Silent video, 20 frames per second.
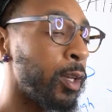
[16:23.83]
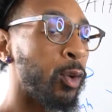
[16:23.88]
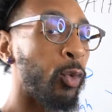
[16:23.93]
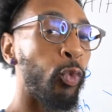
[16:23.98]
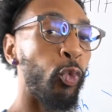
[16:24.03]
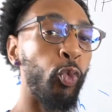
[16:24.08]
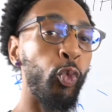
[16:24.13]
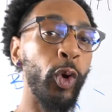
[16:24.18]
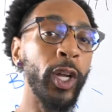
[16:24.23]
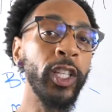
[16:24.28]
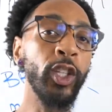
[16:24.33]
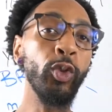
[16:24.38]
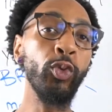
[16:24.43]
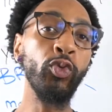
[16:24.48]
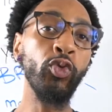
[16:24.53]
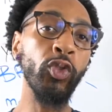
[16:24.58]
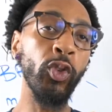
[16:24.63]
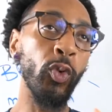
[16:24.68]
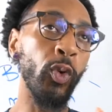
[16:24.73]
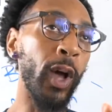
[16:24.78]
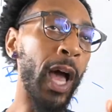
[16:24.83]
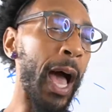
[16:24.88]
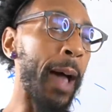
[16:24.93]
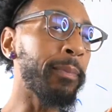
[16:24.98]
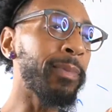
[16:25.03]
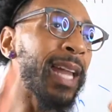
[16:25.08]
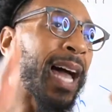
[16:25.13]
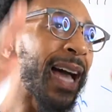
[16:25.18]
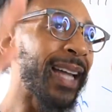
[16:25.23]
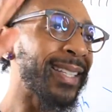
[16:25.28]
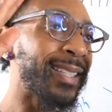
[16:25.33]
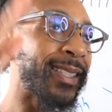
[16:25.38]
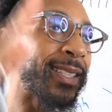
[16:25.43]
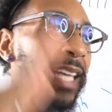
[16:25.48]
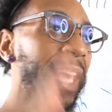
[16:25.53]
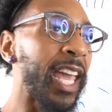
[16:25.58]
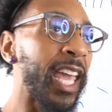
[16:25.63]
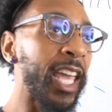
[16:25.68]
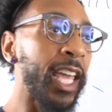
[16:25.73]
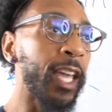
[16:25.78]
I'm not
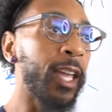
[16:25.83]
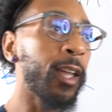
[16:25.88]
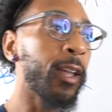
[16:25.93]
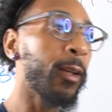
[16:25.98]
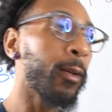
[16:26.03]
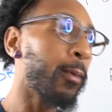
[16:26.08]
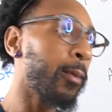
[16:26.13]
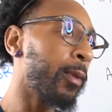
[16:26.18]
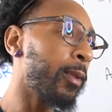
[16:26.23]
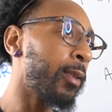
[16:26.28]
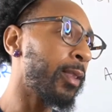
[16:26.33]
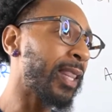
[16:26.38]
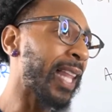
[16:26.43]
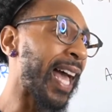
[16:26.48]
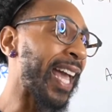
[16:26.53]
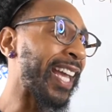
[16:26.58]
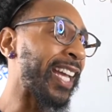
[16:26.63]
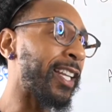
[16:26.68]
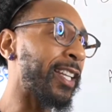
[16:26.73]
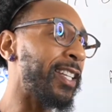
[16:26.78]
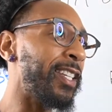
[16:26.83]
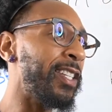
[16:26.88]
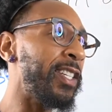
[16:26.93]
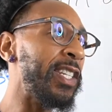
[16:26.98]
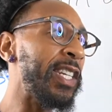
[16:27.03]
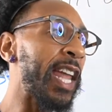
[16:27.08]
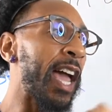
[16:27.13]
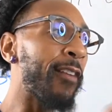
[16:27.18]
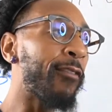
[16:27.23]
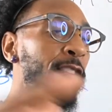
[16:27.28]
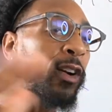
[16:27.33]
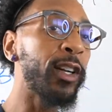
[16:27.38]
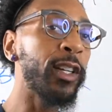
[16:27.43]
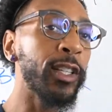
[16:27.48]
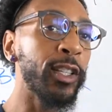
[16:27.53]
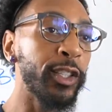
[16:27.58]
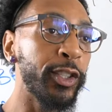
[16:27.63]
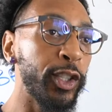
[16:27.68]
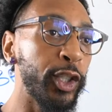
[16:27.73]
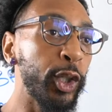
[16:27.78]
saying like
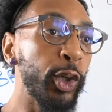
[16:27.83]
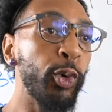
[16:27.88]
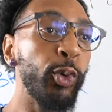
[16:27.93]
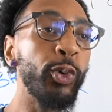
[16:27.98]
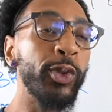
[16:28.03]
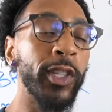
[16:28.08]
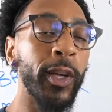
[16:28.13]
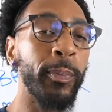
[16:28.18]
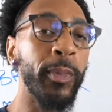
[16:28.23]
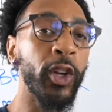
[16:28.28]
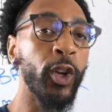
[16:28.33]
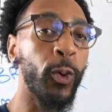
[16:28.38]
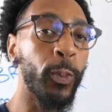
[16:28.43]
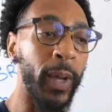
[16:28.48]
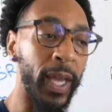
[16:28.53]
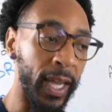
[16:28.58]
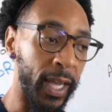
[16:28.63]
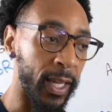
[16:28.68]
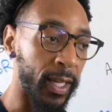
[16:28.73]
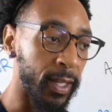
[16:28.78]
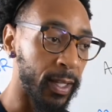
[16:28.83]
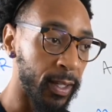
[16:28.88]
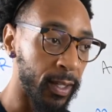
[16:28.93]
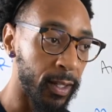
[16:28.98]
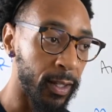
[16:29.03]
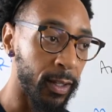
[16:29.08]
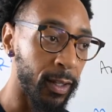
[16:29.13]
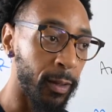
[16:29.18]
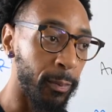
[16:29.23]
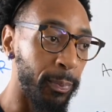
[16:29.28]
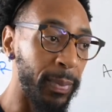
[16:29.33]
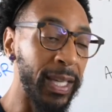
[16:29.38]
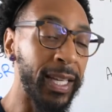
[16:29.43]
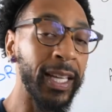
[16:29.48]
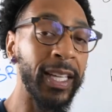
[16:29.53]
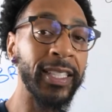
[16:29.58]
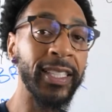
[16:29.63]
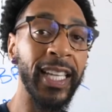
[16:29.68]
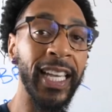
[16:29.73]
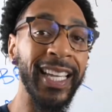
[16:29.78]
never use a middleman,
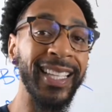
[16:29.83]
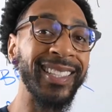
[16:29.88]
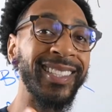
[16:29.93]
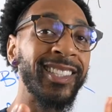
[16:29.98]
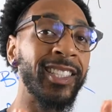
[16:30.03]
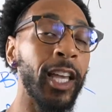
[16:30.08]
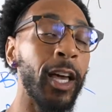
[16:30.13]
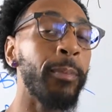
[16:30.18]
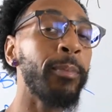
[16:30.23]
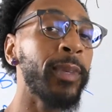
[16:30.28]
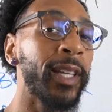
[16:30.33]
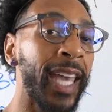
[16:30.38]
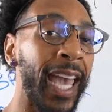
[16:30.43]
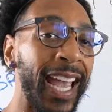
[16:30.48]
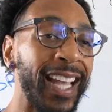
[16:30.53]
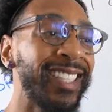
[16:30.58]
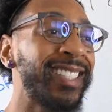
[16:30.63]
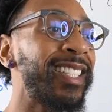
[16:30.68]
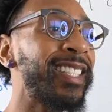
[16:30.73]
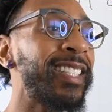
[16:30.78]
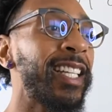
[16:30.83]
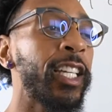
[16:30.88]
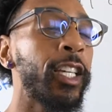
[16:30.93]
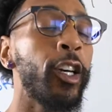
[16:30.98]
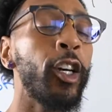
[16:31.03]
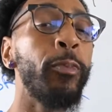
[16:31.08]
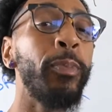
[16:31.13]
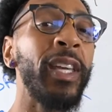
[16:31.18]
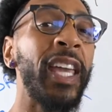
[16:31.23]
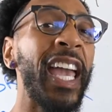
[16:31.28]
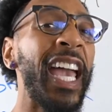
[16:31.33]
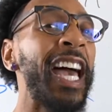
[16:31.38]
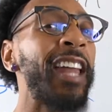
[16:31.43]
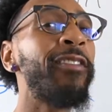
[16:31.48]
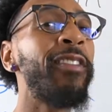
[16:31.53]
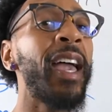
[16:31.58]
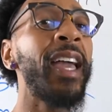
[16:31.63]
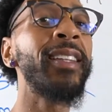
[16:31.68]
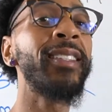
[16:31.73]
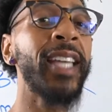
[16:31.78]
because in some cases it could be
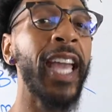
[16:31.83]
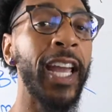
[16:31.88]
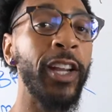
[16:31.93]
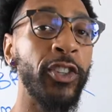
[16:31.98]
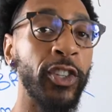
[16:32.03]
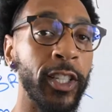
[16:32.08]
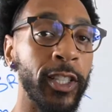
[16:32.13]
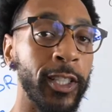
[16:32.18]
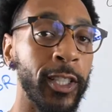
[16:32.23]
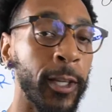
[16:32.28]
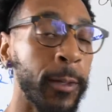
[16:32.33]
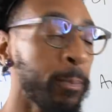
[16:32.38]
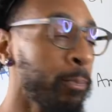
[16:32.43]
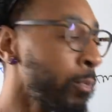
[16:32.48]
advantageous.